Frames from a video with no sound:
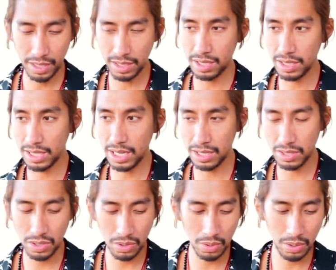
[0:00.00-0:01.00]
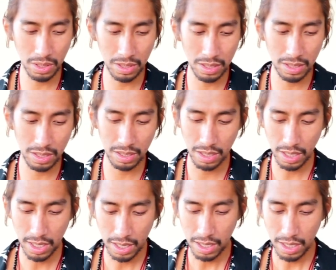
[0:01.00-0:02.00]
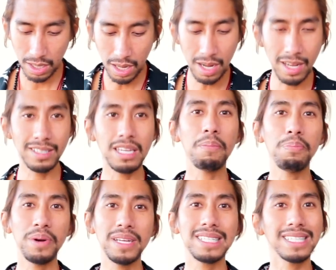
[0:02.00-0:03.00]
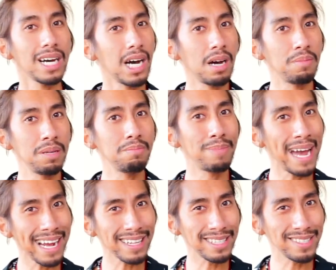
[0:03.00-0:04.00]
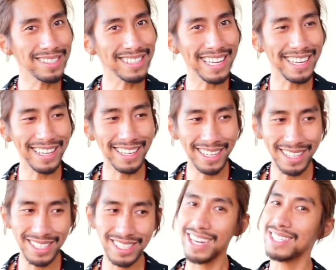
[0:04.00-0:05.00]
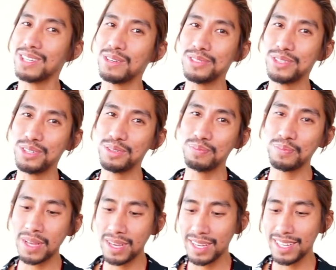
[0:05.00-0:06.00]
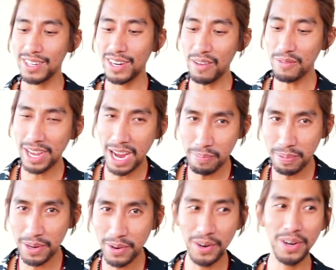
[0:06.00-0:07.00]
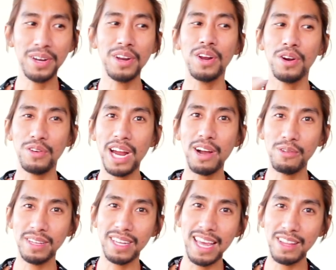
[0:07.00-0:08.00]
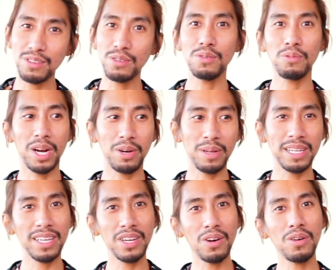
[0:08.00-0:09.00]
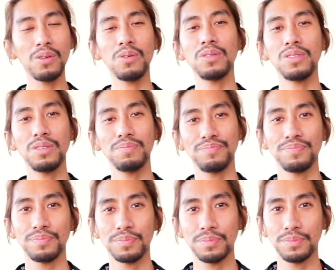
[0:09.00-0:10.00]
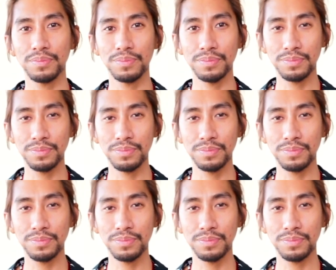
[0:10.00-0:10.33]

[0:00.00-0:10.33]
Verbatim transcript: Under the Eight of Swords. Ah, Temperance coming back to Sanj. I told you. There have Capricorn, Rahu, and Ketu. Where will it go? Hmm.